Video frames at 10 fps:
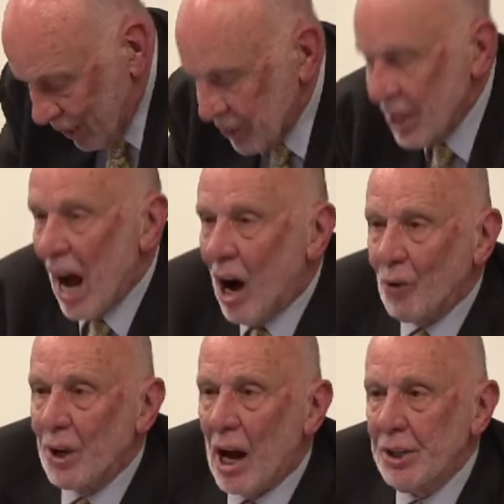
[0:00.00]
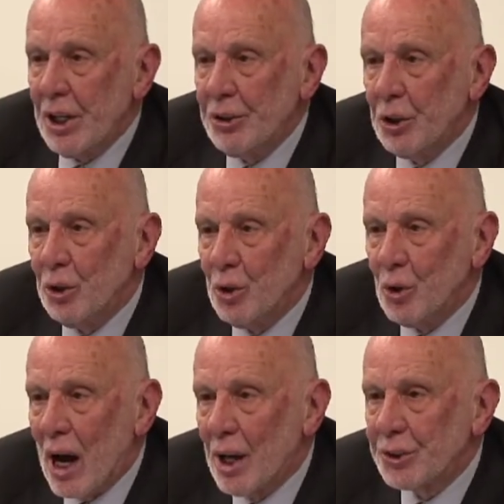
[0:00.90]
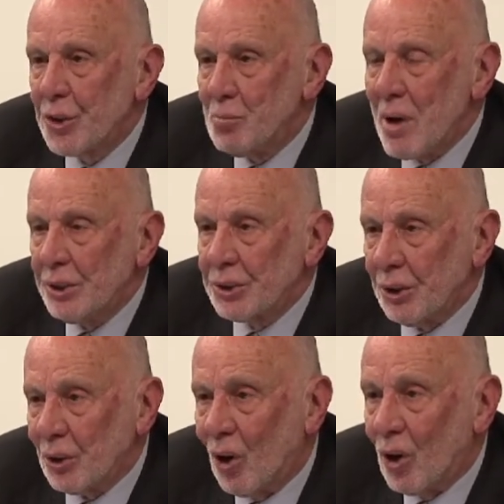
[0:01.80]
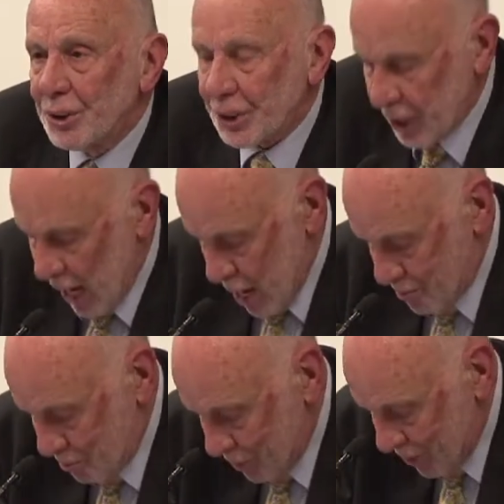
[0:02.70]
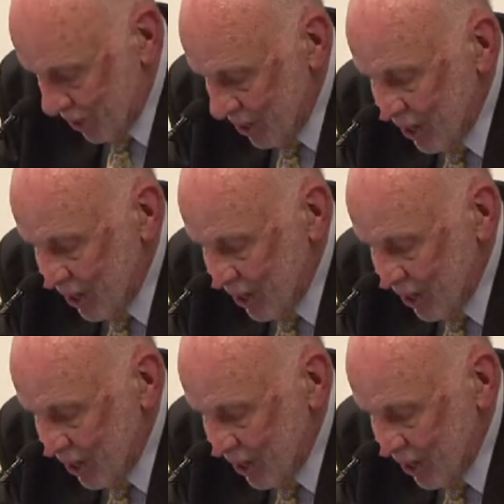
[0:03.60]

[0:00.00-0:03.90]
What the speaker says: Now 92 has the Mason Court stamp.